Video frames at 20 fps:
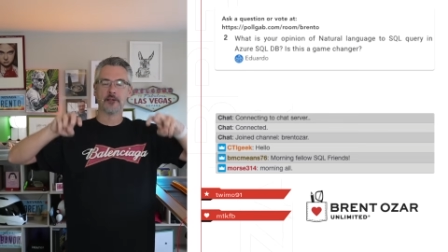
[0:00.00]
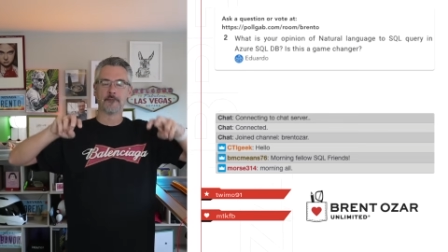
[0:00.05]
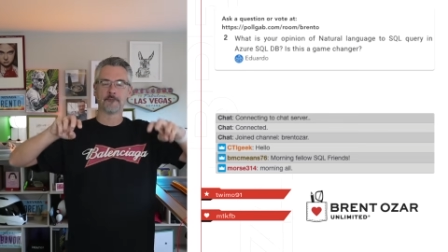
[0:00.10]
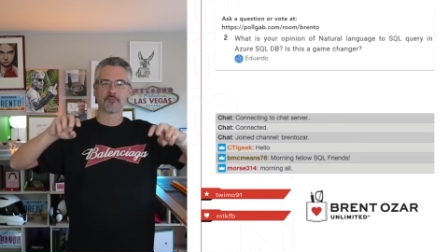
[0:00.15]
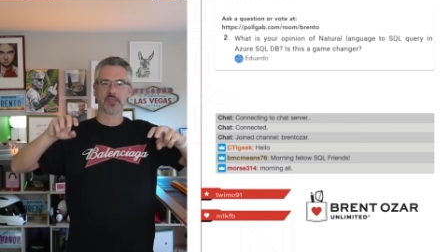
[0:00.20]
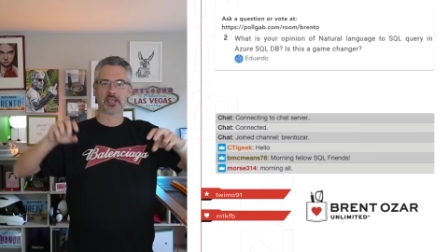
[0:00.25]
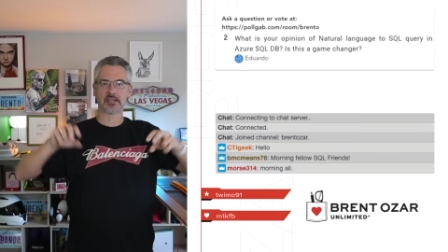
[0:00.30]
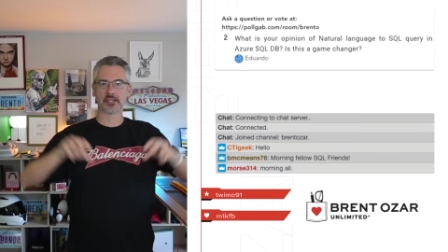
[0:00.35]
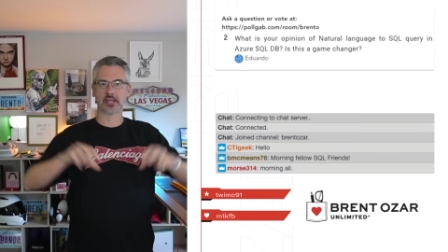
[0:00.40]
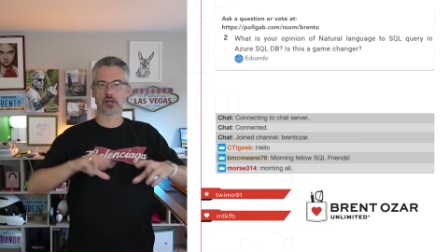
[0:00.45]

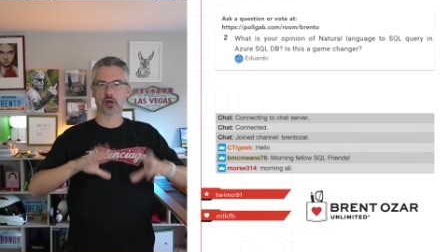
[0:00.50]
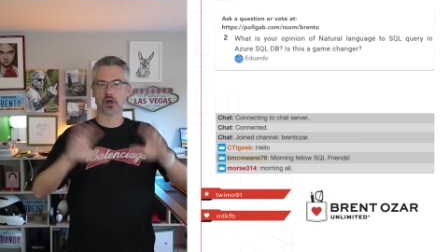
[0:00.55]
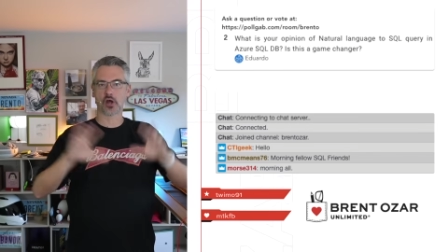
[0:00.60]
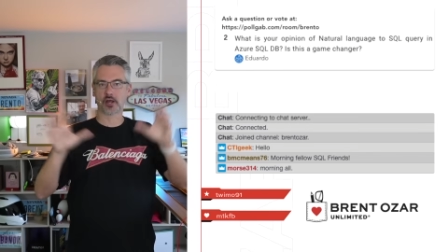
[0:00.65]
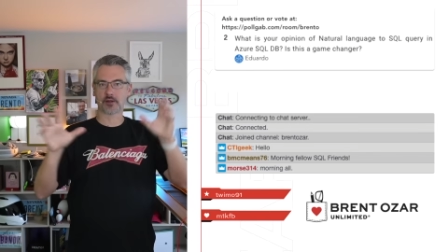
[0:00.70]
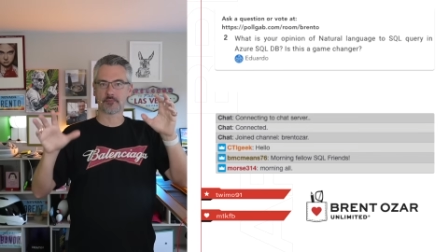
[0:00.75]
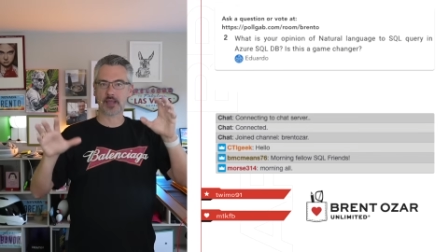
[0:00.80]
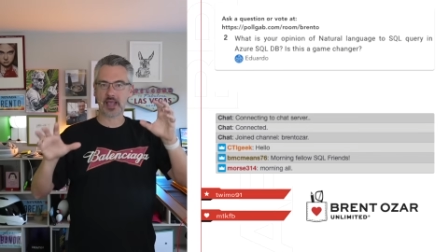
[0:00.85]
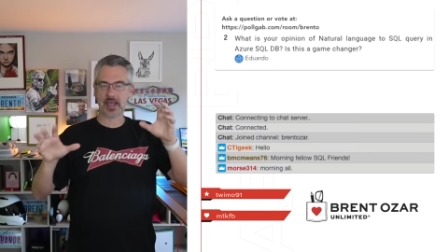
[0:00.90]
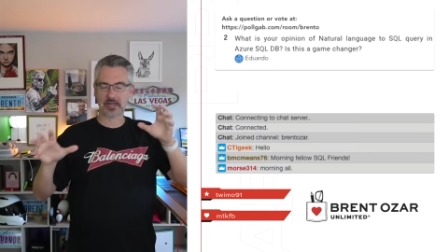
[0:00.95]
and then
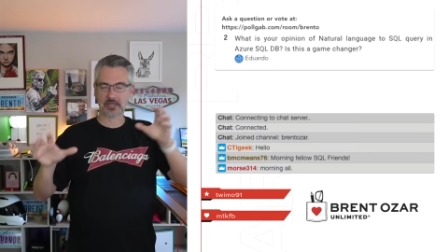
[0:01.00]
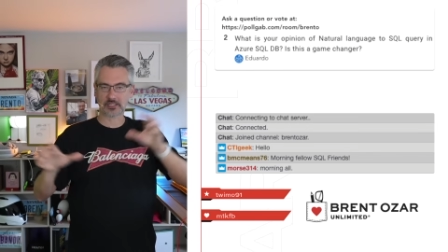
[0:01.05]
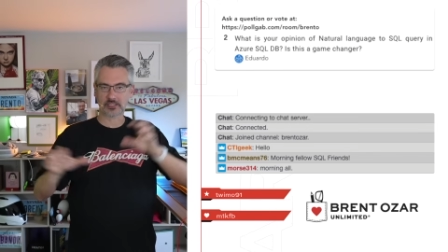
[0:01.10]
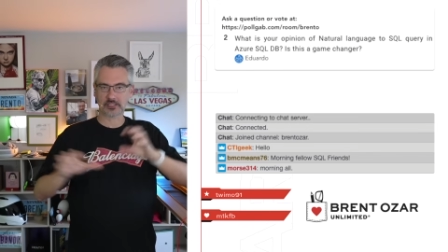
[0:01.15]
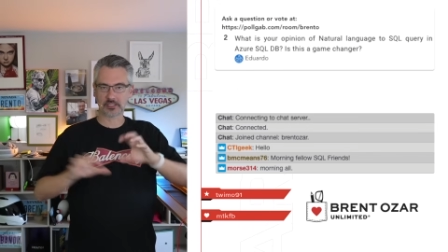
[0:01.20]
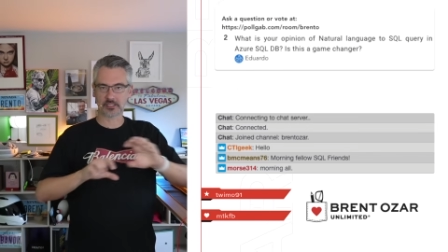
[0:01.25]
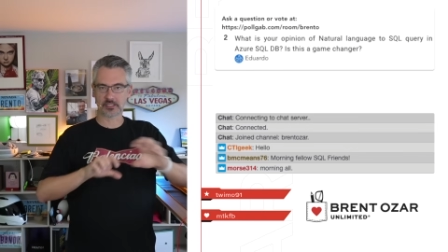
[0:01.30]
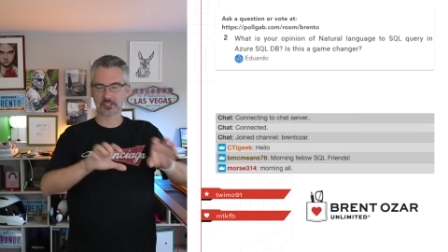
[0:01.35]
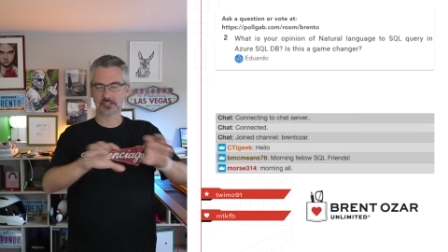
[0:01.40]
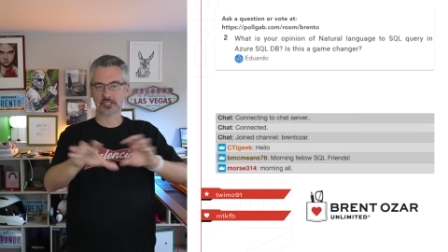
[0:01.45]

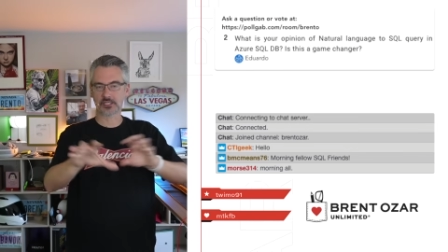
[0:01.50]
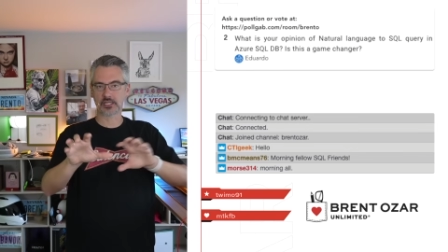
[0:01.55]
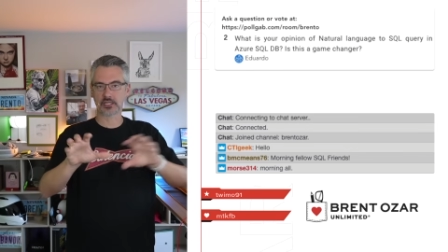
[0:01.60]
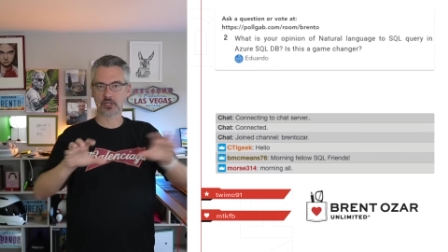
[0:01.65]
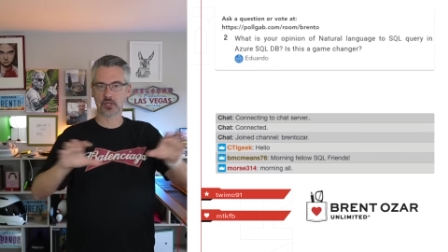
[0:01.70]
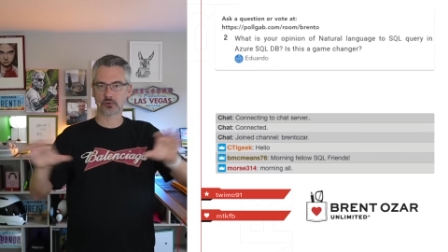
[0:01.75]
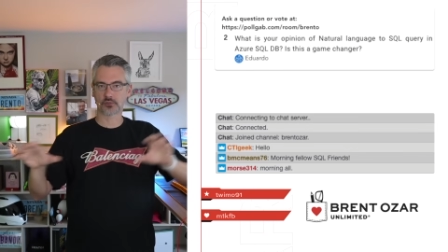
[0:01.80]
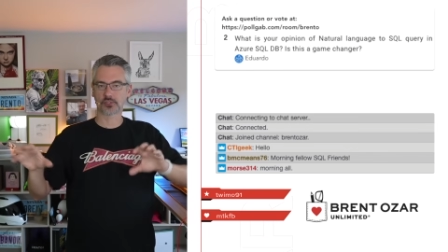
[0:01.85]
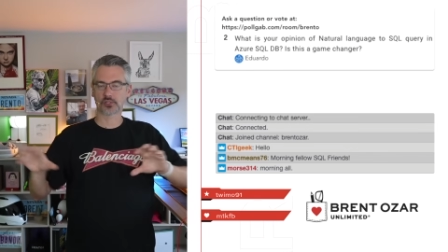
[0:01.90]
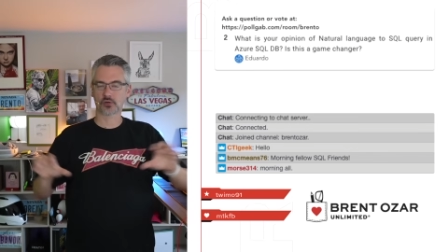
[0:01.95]
automatically this thing
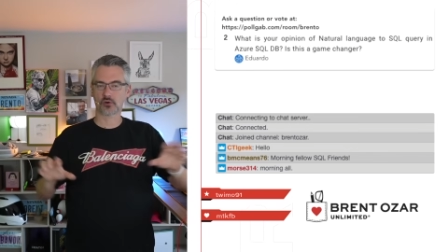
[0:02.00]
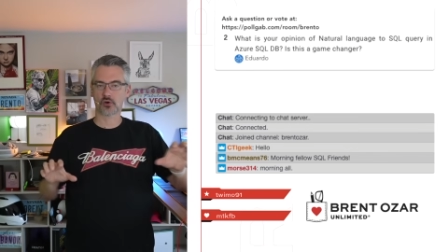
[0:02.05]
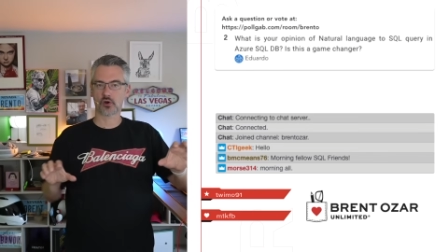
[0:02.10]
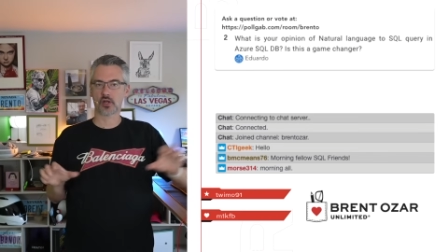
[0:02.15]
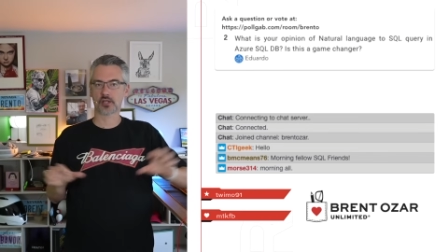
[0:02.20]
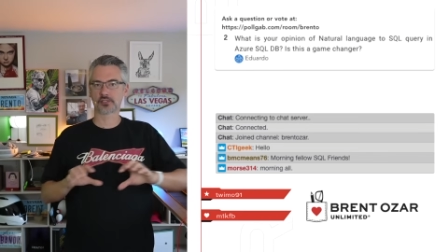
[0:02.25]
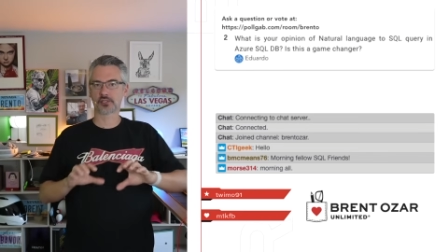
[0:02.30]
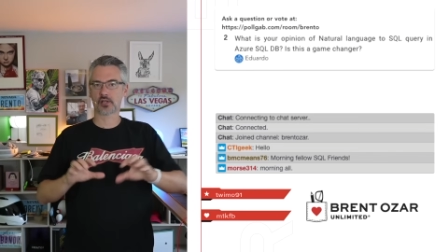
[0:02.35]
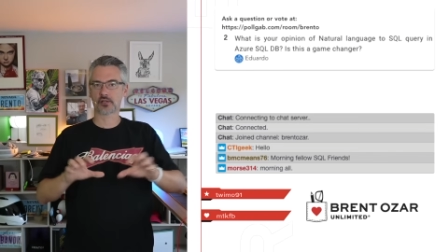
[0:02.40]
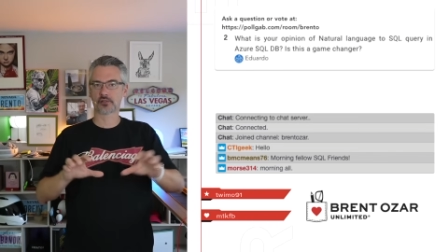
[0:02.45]
goes
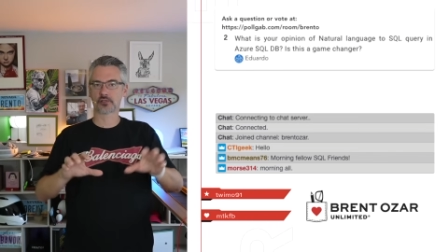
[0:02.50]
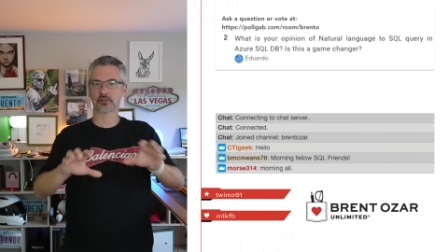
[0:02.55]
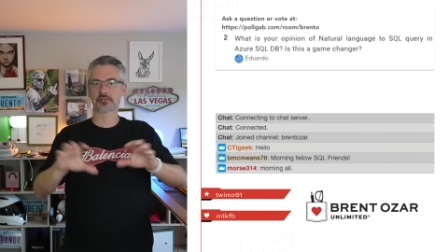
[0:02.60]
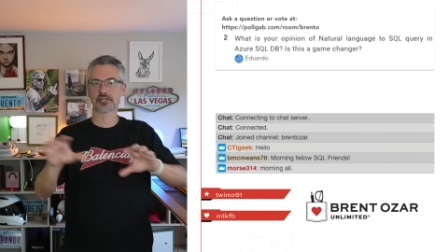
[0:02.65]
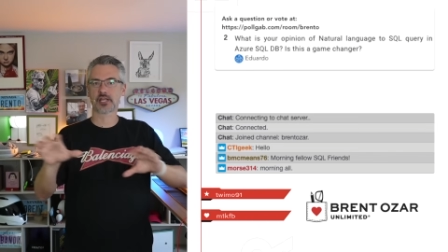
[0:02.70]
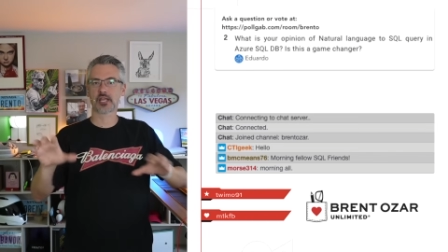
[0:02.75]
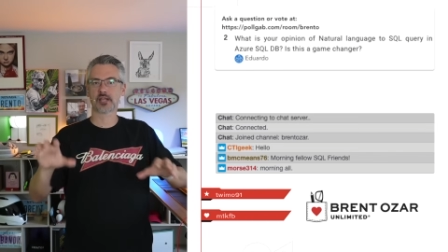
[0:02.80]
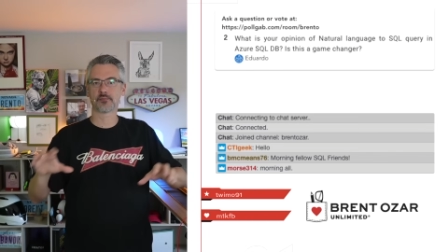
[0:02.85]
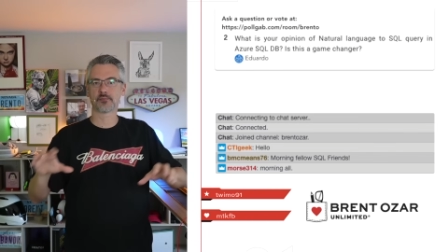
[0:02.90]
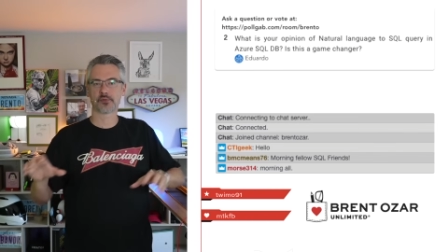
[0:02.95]
across all your
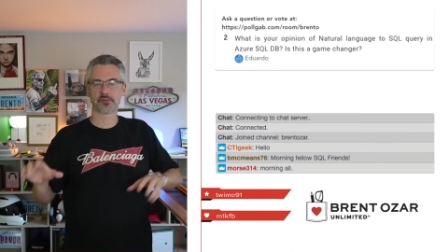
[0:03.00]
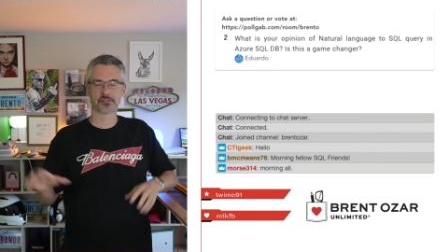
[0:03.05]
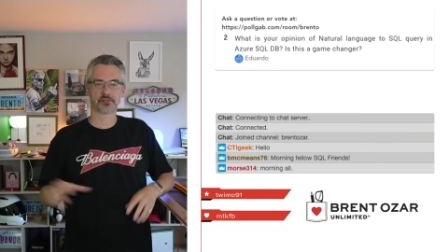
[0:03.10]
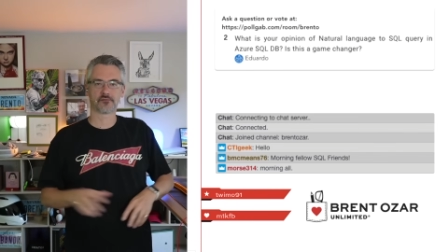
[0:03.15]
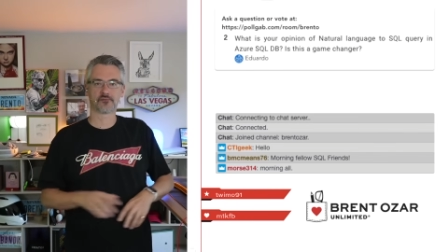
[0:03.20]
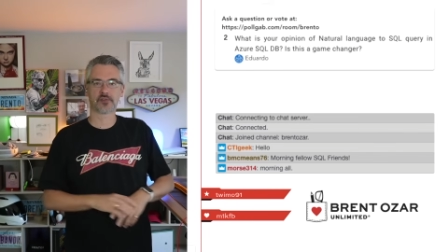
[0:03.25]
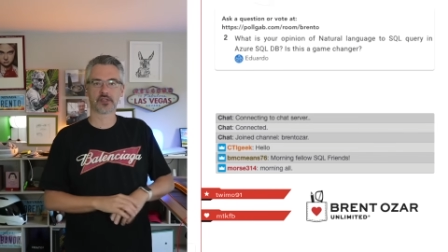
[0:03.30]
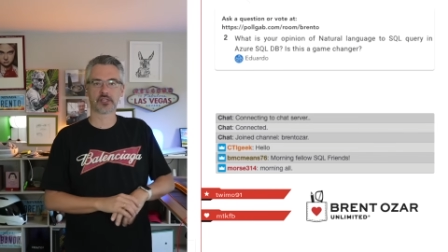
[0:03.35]
tables and